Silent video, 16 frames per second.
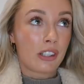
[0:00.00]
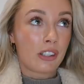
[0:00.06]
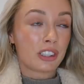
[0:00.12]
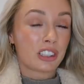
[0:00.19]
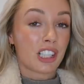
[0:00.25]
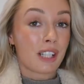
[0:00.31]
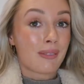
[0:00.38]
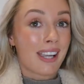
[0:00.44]

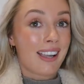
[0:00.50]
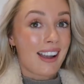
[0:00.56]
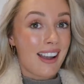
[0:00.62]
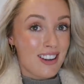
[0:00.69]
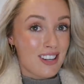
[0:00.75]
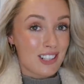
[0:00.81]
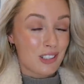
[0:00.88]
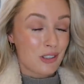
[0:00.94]
gosh, am I
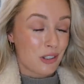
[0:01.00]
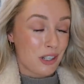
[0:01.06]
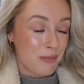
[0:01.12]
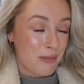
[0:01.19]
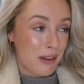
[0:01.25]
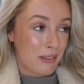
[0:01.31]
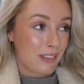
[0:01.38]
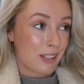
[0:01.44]
actually talking
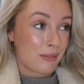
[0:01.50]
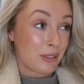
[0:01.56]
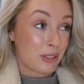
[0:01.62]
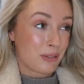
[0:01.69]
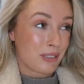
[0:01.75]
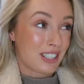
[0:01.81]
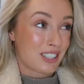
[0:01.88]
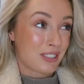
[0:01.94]
about
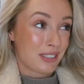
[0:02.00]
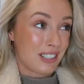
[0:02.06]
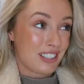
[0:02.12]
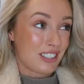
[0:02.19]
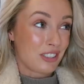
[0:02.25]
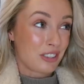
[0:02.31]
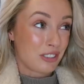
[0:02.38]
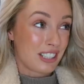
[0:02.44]
thermals when it's
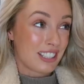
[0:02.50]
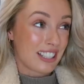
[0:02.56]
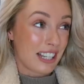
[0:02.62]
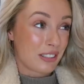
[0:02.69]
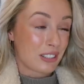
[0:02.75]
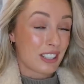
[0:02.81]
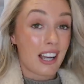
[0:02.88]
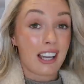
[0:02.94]
22 degrees
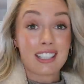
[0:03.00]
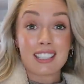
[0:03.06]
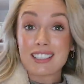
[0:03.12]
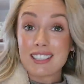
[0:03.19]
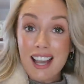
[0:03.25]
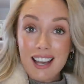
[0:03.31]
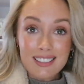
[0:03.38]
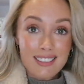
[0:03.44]
outside?
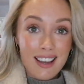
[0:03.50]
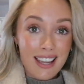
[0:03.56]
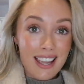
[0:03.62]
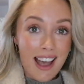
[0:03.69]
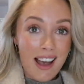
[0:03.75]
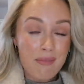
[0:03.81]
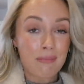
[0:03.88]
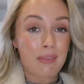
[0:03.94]
Yes, I
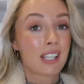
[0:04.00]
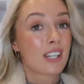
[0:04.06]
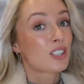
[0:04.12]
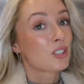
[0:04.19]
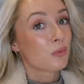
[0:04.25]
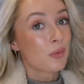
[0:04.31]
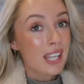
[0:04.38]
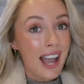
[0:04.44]
am,
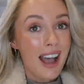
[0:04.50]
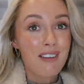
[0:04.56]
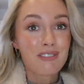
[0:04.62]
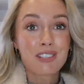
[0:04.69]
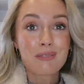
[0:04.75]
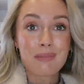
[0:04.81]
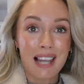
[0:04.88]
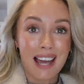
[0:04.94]
because we
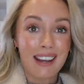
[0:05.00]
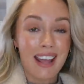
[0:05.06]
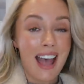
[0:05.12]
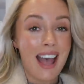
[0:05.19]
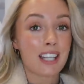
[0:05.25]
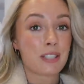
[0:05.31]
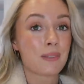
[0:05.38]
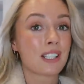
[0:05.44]
have to plan
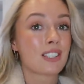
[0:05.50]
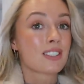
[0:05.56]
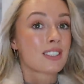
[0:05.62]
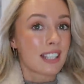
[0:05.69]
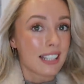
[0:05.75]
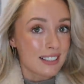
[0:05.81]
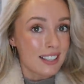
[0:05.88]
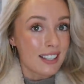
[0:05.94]
ahead because
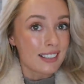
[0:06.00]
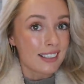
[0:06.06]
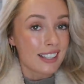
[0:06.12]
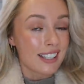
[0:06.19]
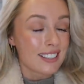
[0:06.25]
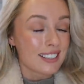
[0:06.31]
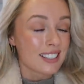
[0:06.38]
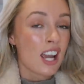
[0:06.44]
things like
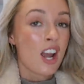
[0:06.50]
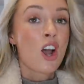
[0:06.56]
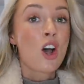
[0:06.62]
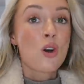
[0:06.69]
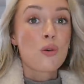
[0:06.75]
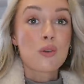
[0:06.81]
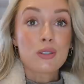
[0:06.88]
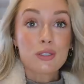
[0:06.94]
this
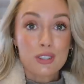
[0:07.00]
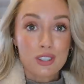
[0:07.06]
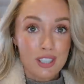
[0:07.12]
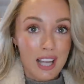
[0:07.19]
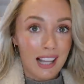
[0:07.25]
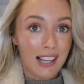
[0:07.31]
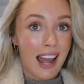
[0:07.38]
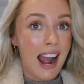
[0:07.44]
will
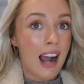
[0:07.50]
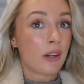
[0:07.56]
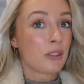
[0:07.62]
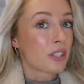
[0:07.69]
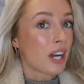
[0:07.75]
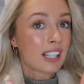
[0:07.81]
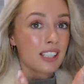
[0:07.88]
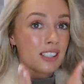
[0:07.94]
sell
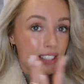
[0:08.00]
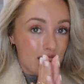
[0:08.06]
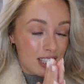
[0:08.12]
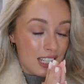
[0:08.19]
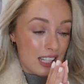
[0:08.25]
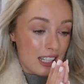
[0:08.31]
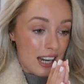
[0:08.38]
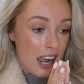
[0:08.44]
out. I can
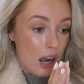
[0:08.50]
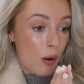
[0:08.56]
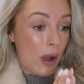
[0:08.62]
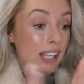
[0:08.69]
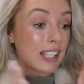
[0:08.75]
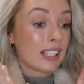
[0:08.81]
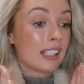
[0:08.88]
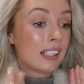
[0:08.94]
see it now.
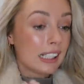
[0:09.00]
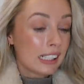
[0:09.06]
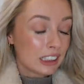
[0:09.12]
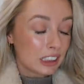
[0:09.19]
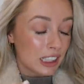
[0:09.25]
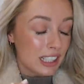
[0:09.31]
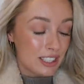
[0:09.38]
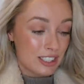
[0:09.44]
I can
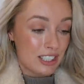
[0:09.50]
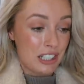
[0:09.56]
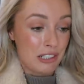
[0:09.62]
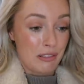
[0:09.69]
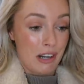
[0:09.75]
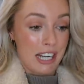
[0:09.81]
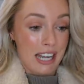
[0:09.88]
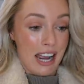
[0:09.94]
literally see
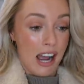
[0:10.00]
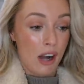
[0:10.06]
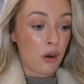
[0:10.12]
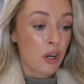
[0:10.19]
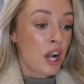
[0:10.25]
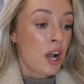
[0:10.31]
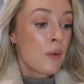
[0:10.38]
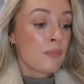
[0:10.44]
it right
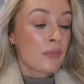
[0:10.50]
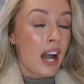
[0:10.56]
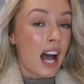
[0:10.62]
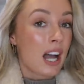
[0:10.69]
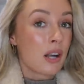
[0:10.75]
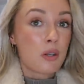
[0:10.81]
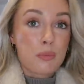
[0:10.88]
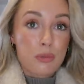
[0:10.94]
now.
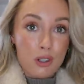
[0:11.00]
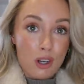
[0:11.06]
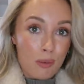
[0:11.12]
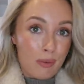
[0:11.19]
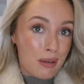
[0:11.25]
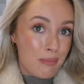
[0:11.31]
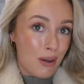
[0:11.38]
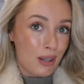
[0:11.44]
I will
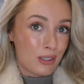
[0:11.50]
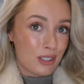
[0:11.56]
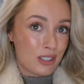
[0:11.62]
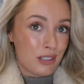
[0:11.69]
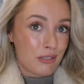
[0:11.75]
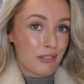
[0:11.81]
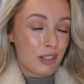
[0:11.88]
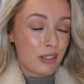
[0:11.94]
probably
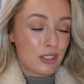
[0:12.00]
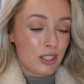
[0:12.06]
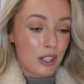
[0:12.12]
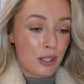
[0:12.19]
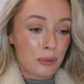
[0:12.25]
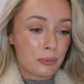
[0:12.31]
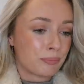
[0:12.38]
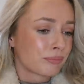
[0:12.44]
post a
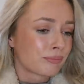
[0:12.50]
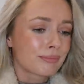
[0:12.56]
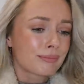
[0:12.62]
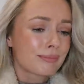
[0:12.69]
photo